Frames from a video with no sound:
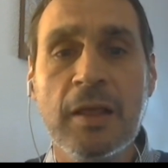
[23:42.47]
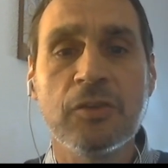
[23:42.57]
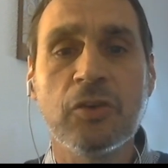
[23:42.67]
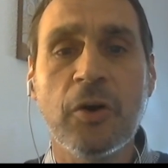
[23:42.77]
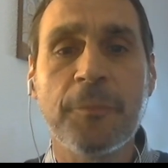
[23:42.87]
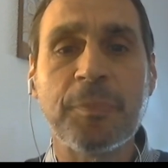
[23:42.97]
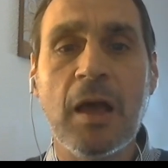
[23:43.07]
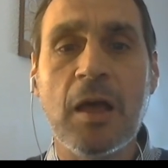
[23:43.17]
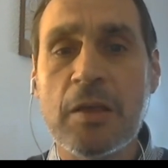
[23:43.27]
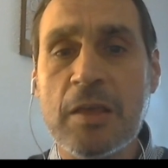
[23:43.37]
So
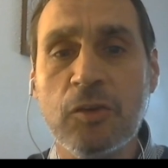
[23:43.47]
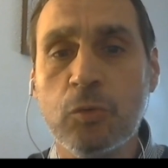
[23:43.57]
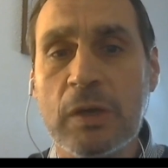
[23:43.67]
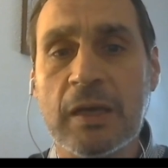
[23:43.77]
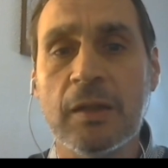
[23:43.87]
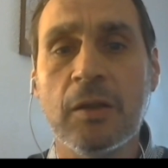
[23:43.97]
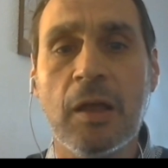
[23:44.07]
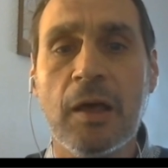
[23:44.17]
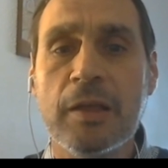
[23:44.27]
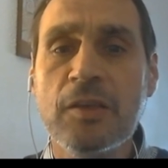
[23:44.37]
yes, we can
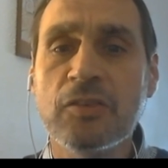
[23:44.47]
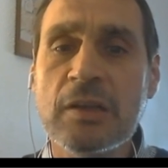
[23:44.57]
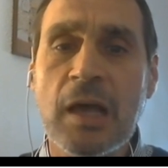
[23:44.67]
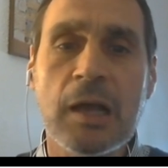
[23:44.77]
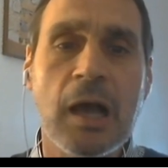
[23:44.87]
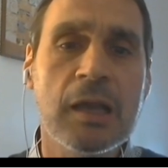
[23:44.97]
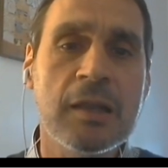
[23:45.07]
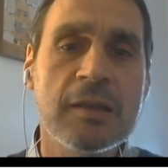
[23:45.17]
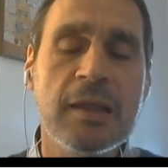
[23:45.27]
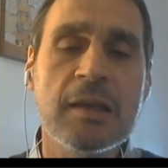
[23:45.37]
easily, I
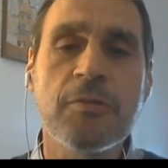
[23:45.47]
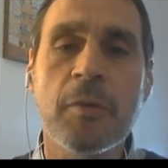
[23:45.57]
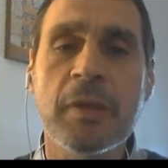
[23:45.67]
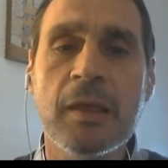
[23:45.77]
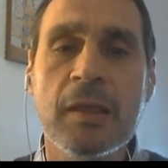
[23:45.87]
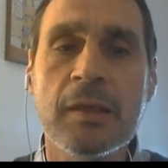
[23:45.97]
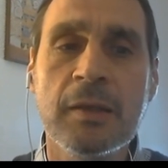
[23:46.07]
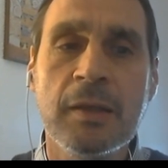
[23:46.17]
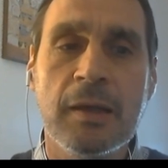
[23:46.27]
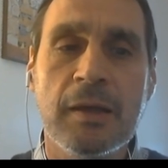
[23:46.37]
can take from here
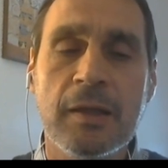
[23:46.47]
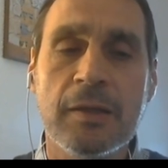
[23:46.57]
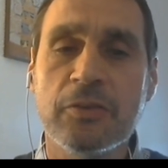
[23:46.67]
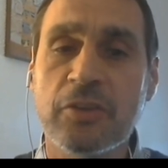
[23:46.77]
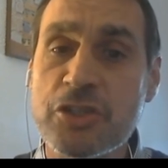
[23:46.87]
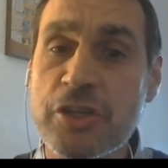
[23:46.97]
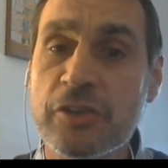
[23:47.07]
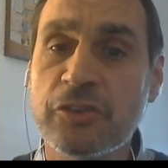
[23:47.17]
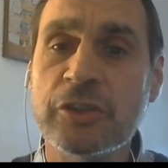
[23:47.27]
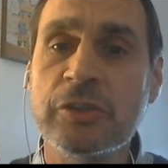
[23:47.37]
the
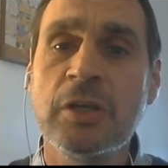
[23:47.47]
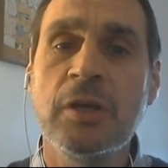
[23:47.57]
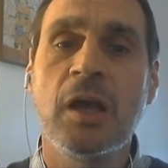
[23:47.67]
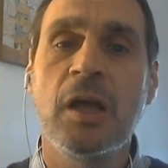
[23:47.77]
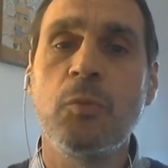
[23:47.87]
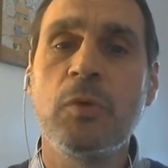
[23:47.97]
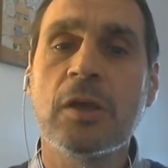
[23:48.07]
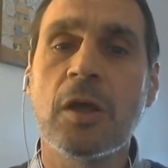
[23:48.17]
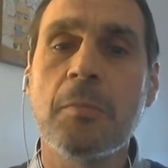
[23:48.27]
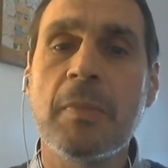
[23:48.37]
suggestion, and we
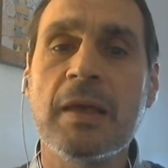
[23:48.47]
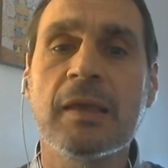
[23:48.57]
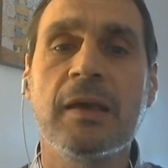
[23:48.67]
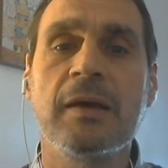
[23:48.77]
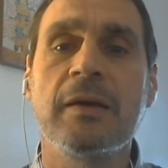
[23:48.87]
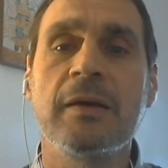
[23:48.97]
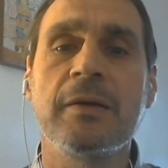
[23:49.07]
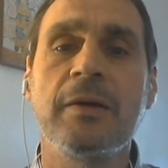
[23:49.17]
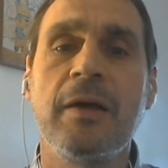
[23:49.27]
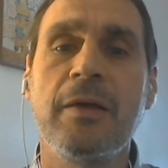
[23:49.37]
can make
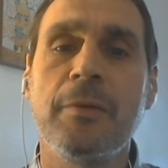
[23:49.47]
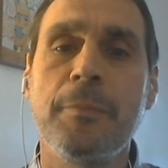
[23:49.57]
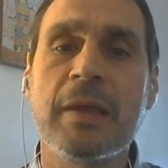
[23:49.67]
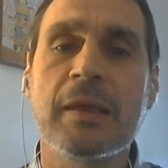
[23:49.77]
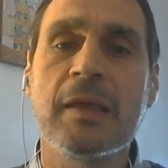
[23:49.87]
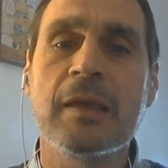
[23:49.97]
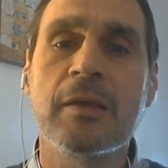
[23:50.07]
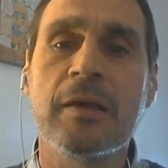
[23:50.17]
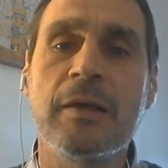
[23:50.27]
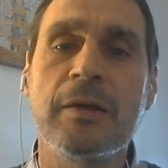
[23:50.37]

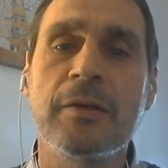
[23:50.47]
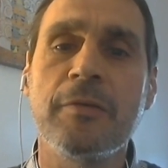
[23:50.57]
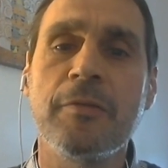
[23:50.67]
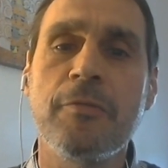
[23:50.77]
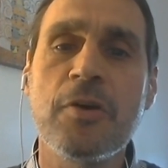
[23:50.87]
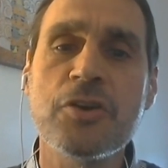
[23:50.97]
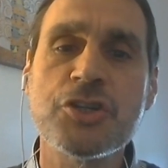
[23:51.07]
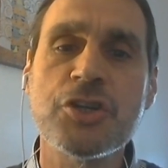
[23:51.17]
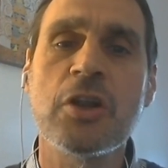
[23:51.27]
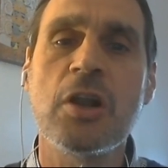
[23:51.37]
making a
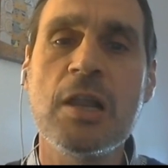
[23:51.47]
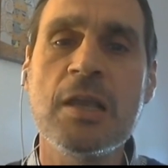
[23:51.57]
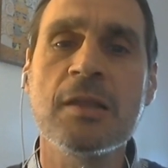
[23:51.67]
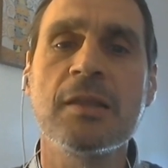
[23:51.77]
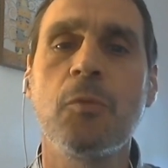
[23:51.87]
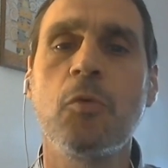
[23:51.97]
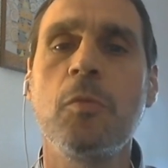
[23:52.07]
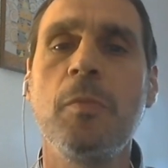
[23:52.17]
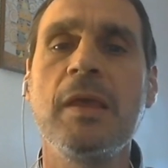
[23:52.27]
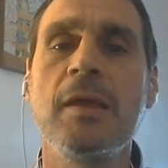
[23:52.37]
version, a link that
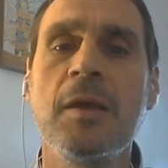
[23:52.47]
would be